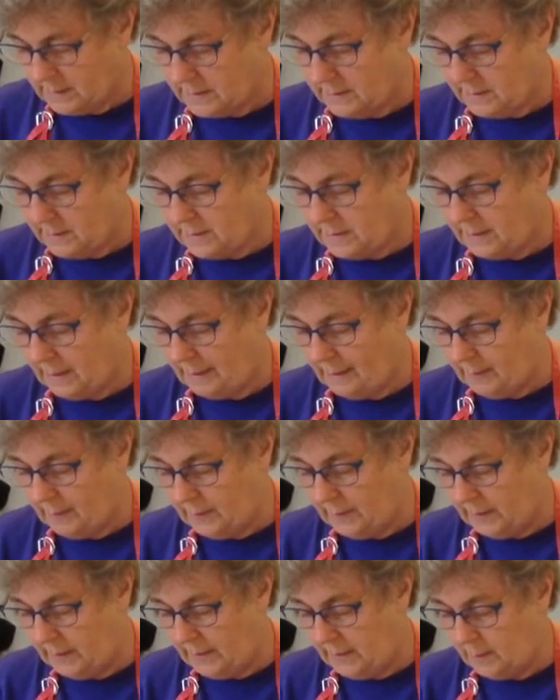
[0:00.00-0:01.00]
this time of the
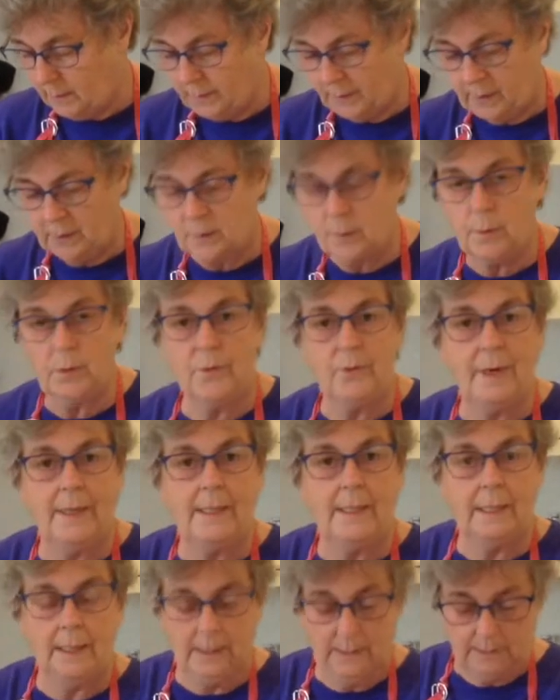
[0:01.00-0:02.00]
year because we're
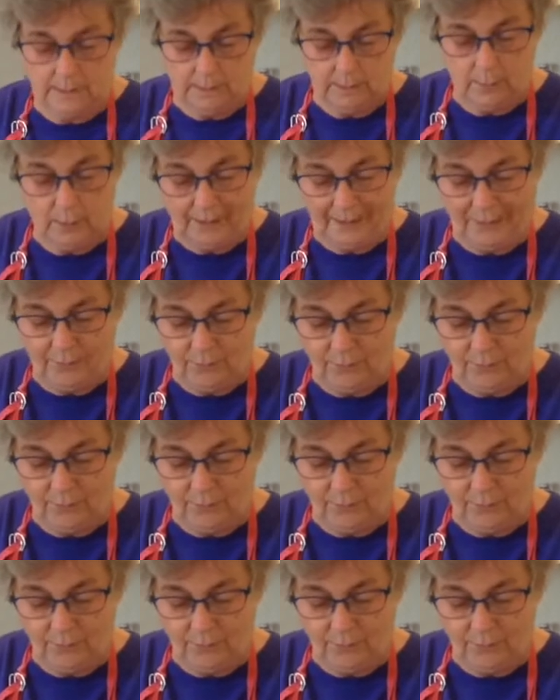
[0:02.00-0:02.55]
getting